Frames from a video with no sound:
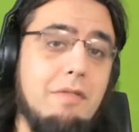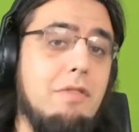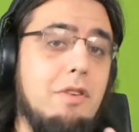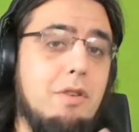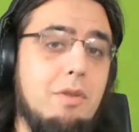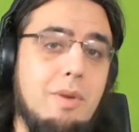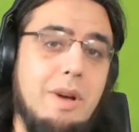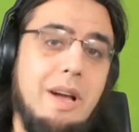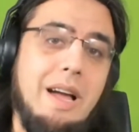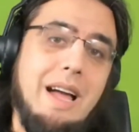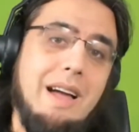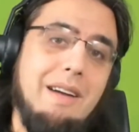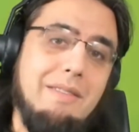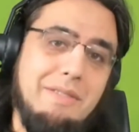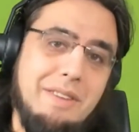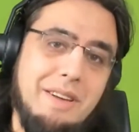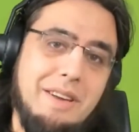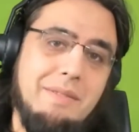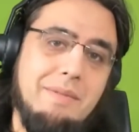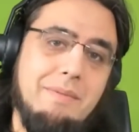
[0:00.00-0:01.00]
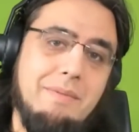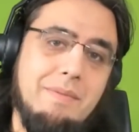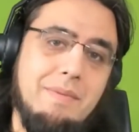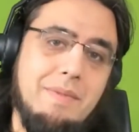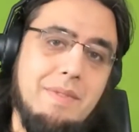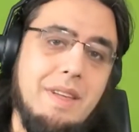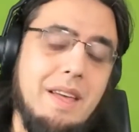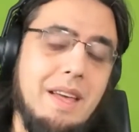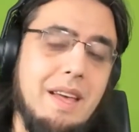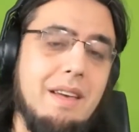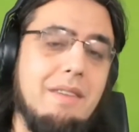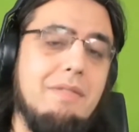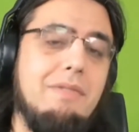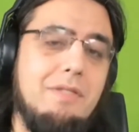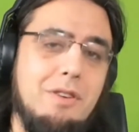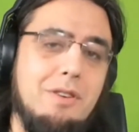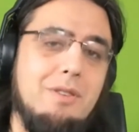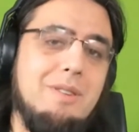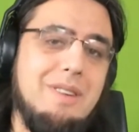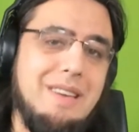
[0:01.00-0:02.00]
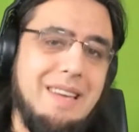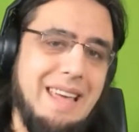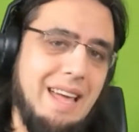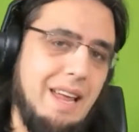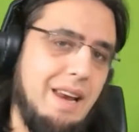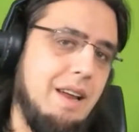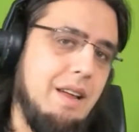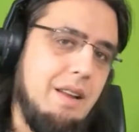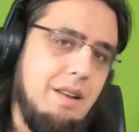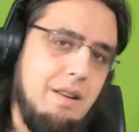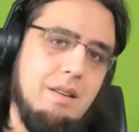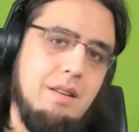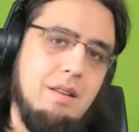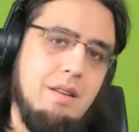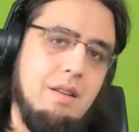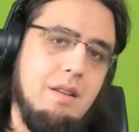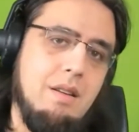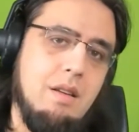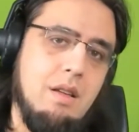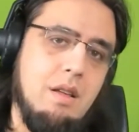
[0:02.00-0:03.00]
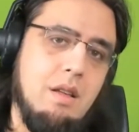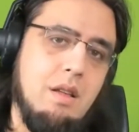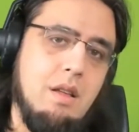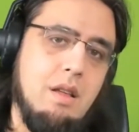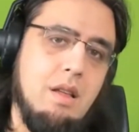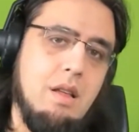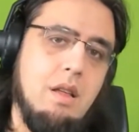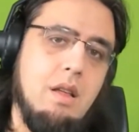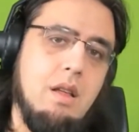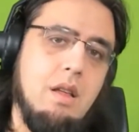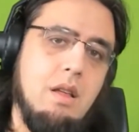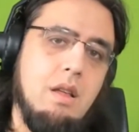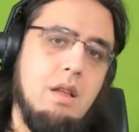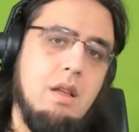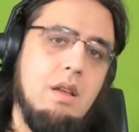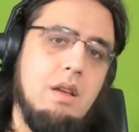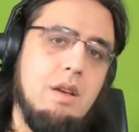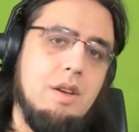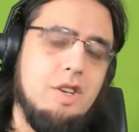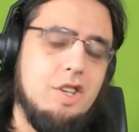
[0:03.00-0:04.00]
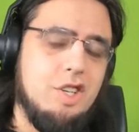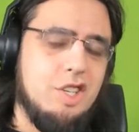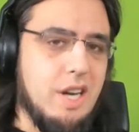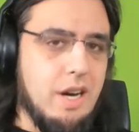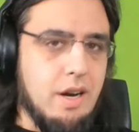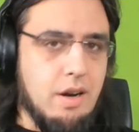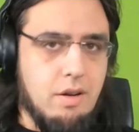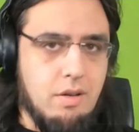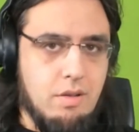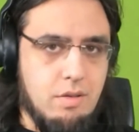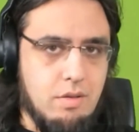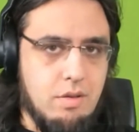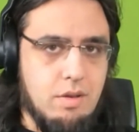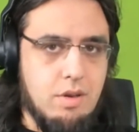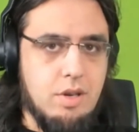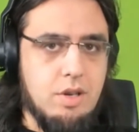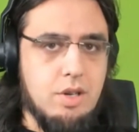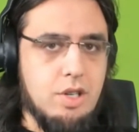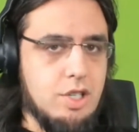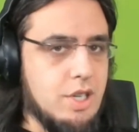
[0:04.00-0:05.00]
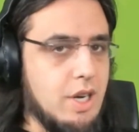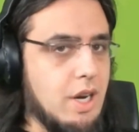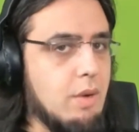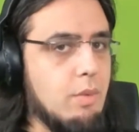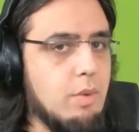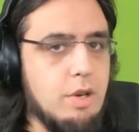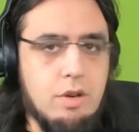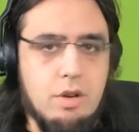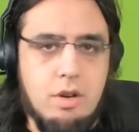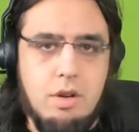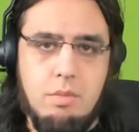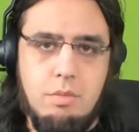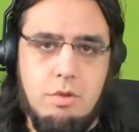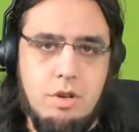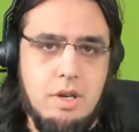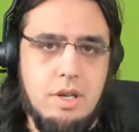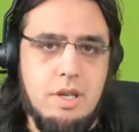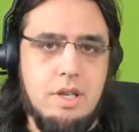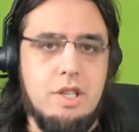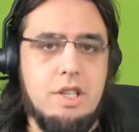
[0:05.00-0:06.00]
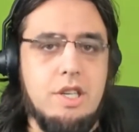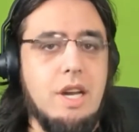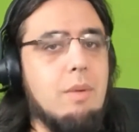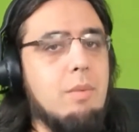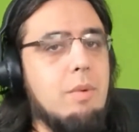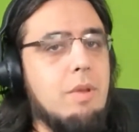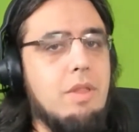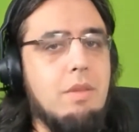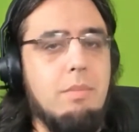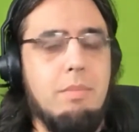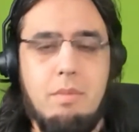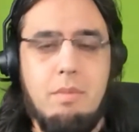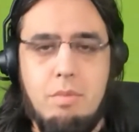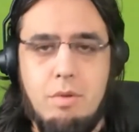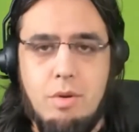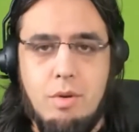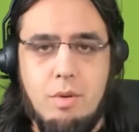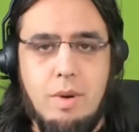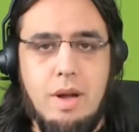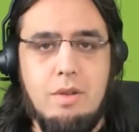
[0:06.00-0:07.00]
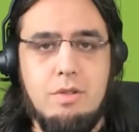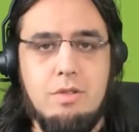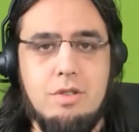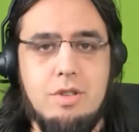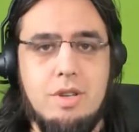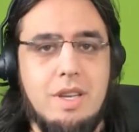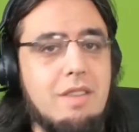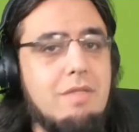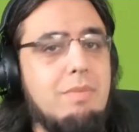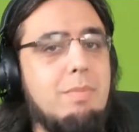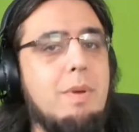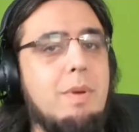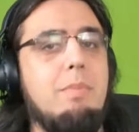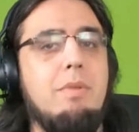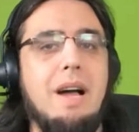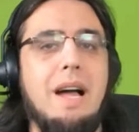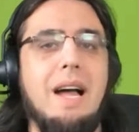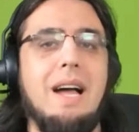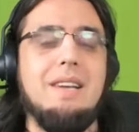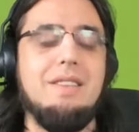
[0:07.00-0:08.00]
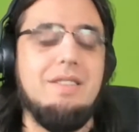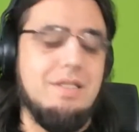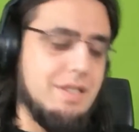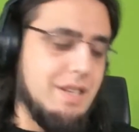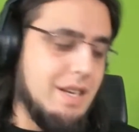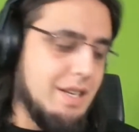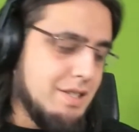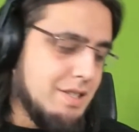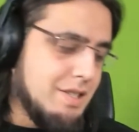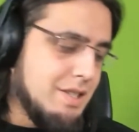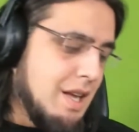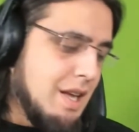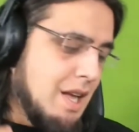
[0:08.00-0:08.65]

you have it, if you get it, share with your community, share with the people around you, give people access.